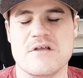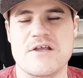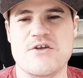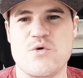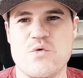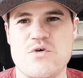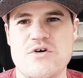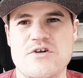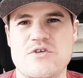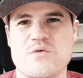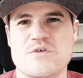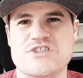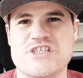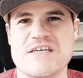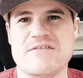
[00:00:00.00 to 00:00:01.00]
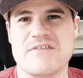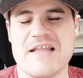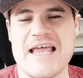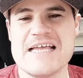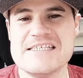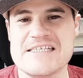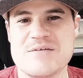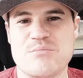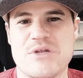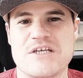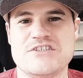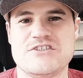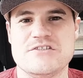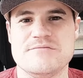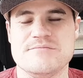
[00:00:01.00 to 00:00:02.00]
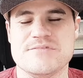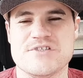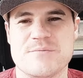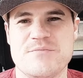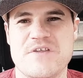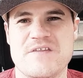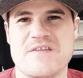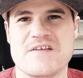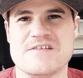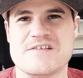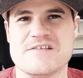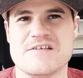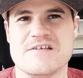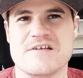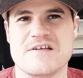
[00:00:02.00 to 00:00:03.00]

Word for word: In order to achieve lasting pleasure, something that's